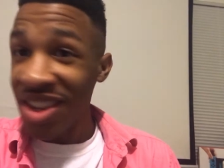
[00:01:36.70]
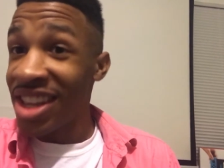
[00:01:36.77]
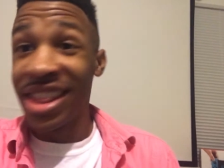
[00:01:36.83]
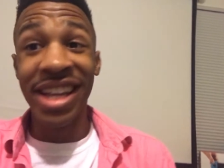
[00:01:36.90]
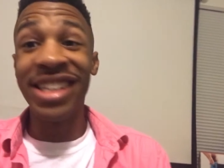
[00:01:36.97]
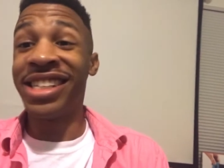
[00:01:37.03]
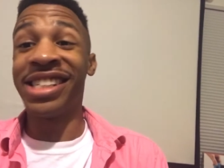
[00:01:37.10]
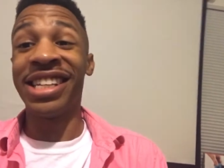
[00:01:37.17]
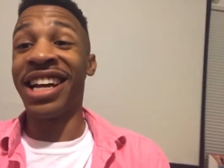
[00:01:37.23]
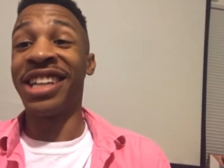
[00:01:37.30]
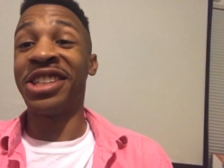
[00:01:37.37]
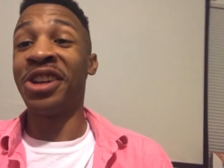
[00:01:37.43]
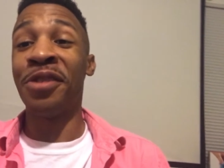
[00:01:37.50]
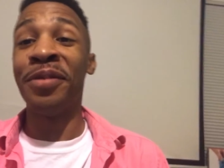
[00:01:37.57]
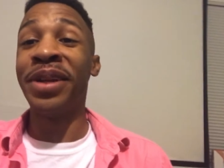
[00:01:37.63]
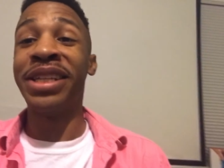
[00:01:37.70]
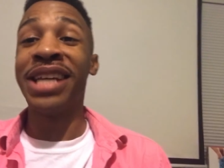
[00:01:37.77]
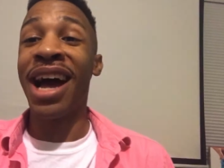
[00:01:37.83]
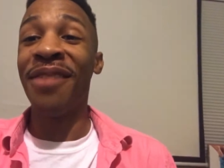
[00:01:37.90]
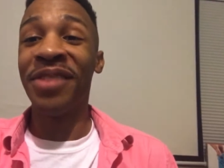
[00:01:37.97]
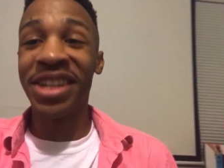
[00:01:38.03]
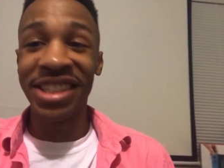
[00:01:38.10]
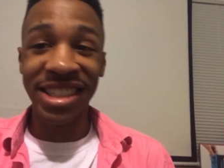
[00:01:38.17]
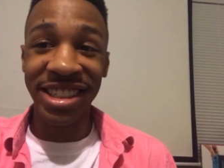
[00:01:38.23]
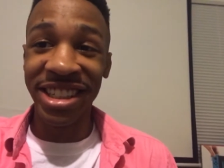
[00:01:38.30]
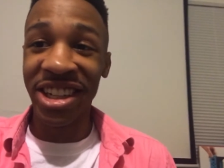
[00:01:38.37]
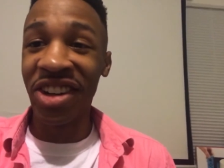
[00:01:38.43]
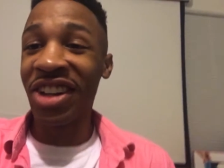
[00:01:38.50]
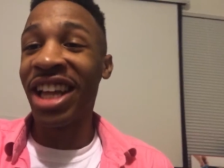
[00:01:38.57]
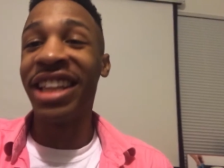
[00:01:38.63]
This is like so many topics in
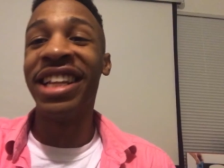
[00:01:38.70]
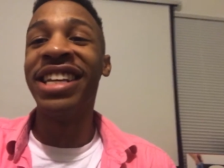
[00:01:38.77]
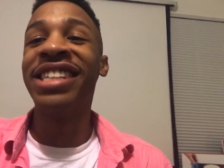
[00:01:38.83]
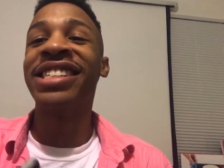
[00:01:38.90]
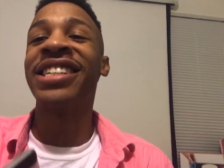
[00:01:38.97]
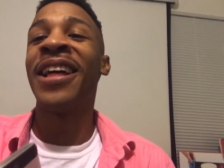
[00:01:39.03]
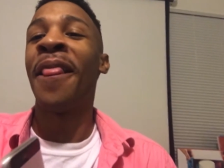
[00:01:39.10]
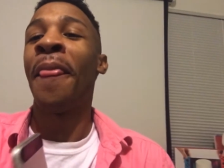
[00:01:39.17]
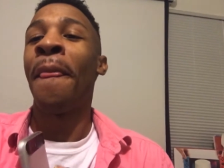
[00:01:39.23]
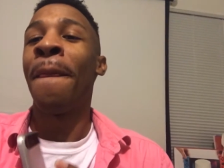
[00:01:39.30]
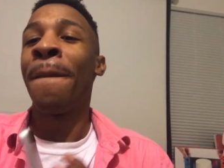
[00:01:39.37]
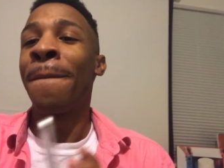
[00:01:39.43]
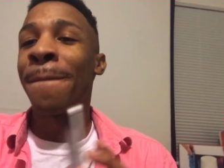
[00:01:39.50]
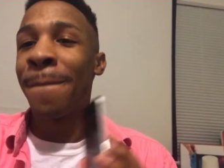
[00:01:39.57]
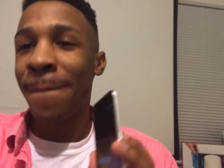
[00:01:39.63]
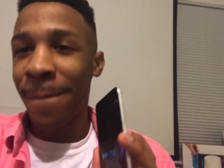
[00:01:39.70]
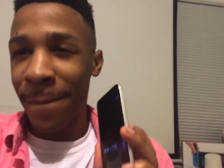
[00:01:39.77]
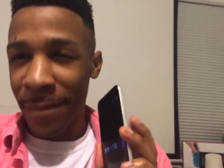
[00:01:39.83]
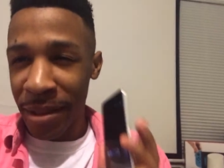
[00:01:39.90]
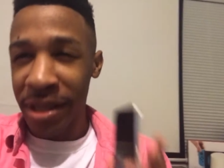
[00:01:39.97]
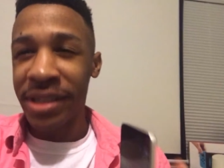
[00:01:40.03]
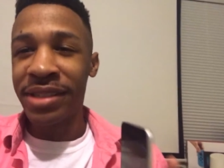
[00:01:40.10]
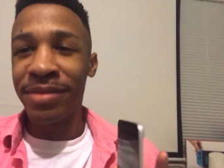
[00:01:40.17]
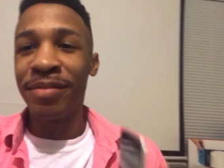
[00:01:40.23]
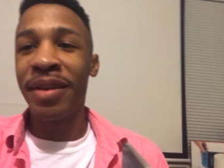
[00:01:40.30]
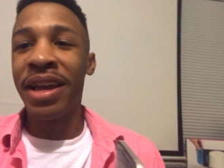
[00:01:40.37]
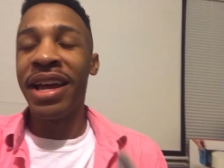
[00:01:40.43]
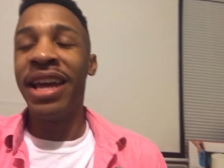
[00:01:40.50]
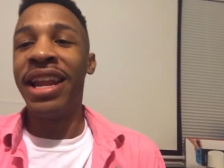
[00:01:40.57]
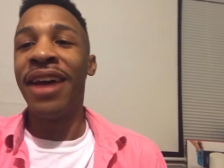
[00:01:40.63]
general. Like this
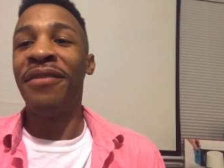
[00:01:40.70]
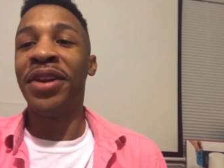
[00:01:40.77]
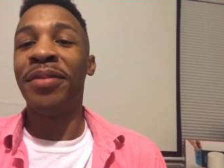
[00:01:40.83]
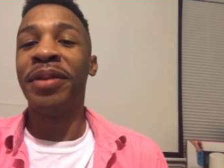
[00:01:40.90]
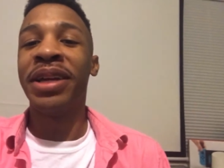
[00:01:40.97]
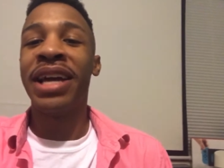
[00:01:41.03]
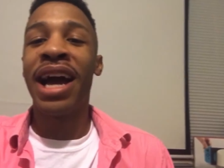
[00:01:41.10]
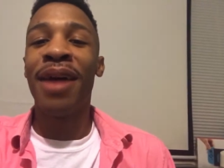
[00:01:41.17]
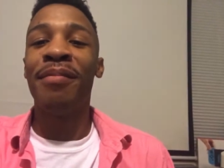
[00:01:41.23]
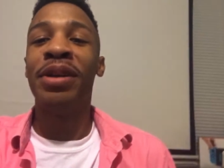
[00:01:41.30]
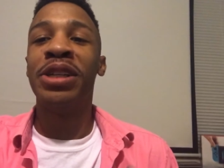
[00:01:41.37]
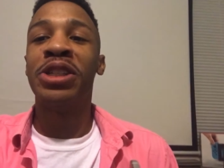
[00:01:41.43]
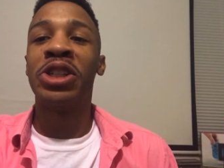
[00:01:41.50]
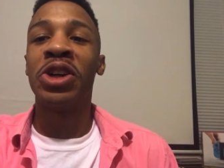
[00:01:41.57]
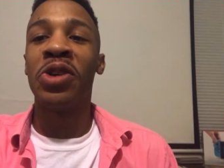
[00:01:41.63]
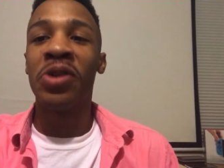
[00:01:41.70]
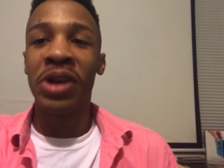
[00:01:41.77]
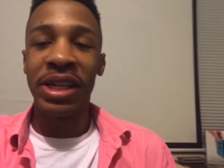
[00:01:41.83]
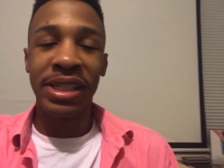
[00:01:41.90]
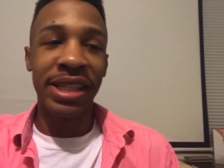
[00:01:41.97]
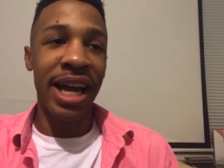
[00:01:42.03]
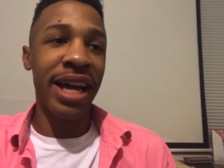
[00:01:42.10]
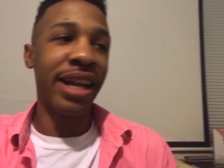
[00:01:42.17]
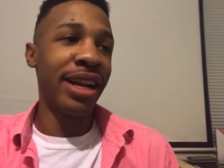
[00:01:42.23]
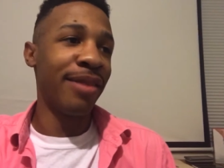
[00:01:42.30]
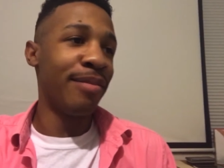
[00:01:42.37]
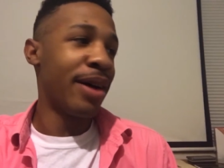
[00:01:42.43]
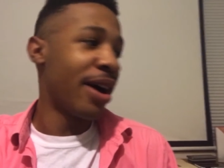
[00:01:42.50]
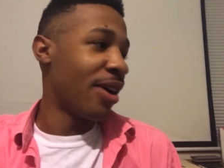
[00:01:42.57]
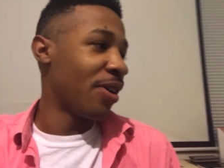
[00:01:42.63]
inevitably got me so excited
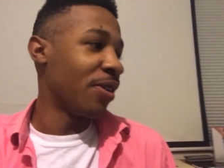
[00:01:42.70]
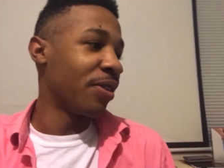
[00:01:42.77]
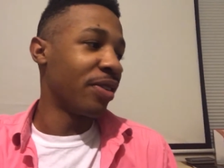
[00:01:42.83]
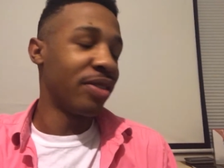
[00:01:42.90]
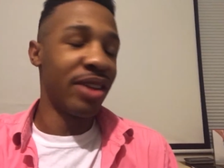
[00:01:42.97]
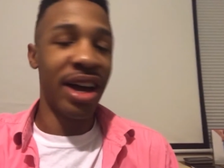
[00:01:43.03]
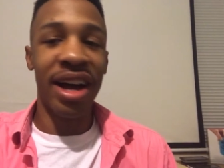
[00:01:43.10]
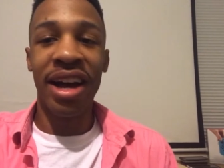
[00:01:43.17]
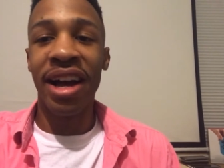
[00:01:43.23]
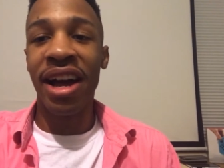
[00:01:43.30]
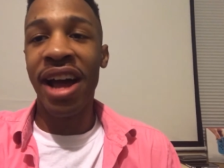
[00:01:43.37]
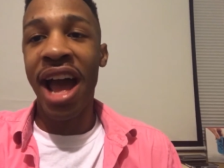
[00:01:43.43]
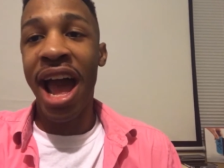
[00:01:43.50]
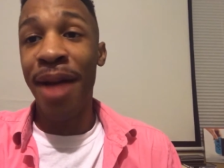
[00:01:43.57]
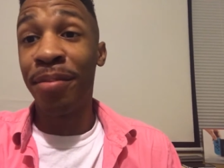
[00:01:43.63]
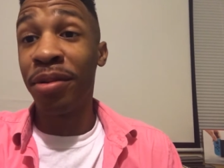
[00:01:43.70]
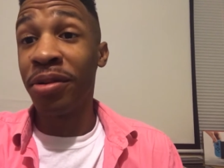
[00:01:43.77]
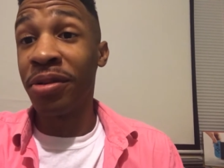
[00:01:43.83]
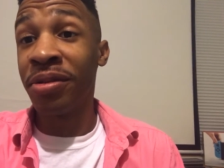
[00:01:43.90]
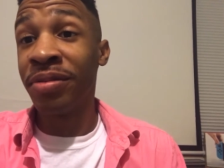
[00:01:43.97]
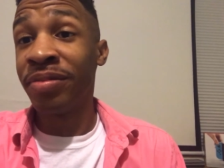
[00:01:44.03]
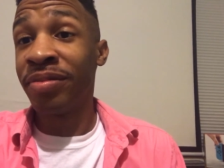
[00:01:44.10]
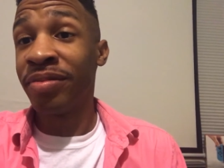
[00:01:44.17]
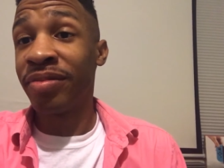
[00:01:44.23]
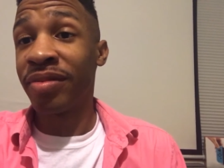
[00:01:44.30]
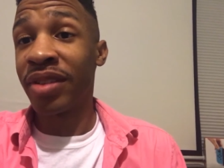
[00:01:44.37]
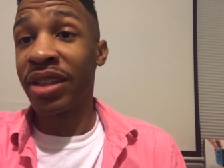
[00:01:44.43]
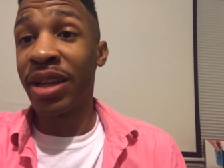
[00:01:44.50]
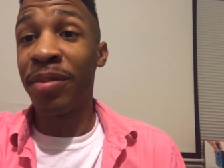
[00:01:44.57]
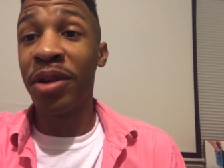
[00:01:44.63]
about Apple
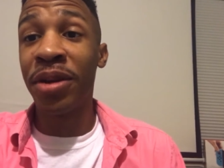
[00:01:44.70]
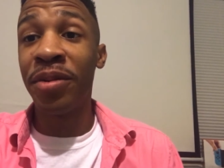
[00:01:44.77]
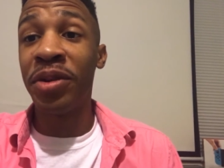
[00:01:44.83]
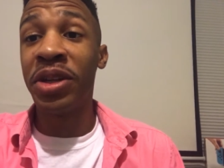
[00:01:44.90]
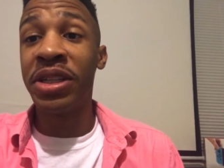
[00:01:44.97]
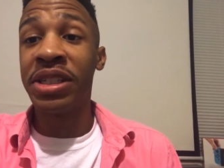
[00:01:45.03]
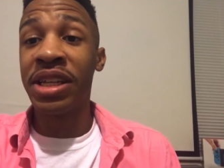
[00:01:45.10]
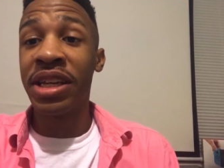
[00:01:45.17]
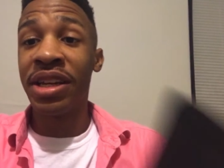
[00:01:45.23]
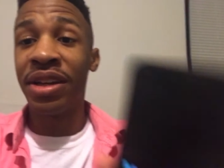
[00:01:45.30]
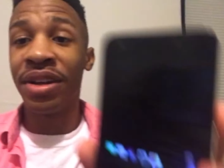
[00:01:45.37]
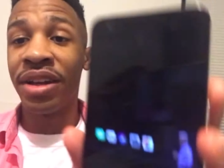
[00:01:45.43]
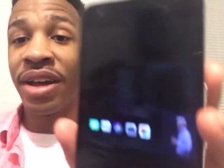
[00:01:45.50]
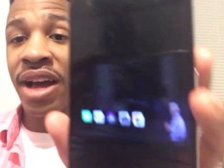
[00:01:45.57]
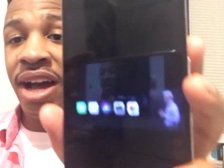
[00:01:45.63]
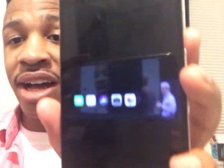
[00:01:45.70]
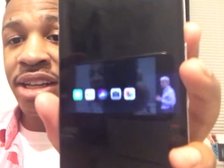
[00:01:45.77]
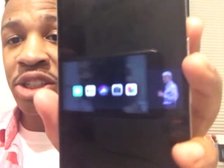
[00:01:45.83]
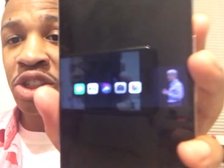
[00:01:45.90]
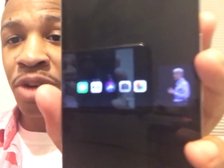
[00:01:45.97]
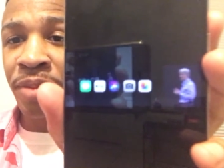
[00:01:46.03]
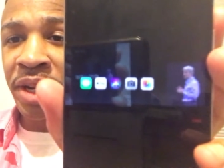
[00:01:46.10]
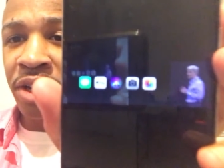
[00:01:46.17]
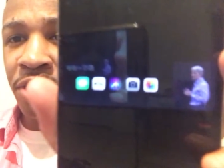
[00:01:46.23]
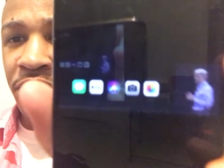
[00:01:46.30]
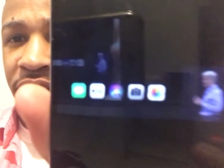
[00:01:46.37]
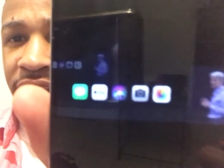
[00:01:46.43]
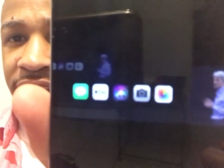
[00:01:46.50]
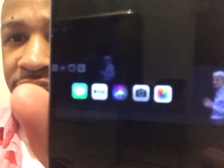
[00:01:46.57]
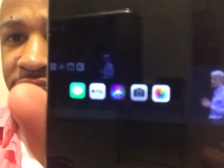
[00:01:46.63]
WWDC. So many new
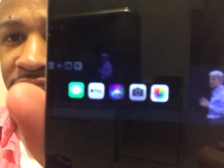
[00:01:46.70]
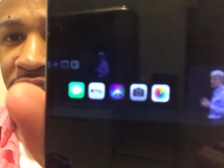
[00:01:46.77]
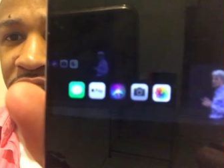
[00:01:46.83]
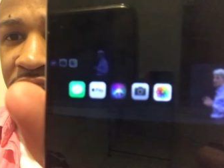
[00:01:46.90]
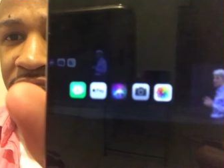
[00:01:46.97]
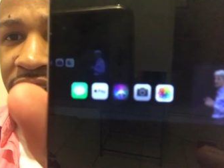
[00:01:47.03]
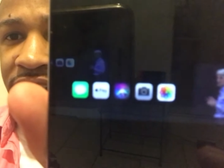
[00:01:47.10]
things, as you can